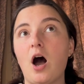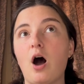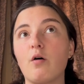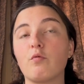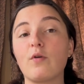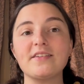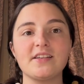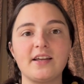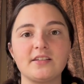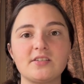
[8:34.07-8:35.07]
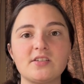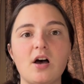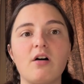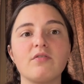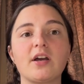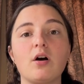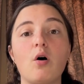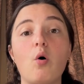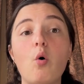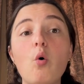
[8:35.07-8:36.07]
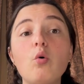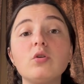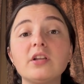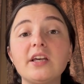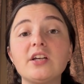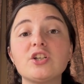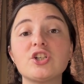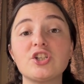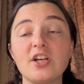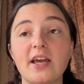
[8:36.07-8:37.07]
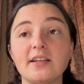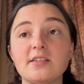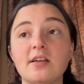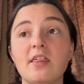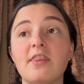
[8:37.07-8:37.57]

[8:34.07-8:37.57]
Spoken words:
of resonance of like, holy shit,